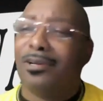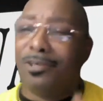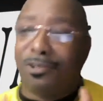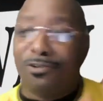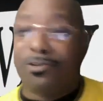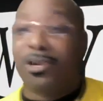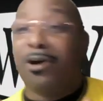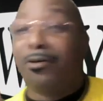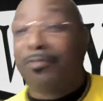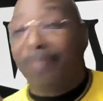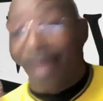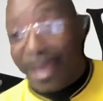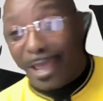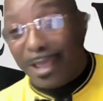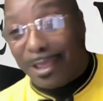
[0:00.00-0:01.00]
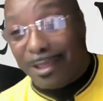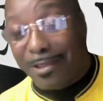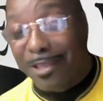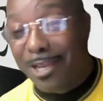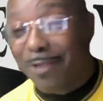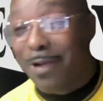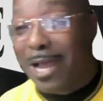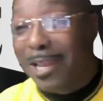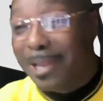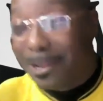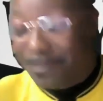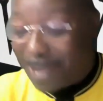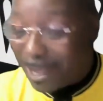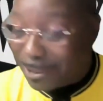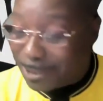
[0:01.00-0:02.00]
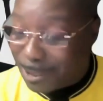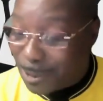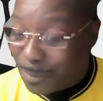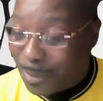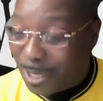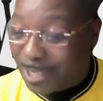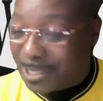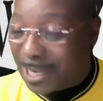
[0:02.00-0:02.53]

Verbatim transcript: Do your thing. Anyway, I love y'all so much.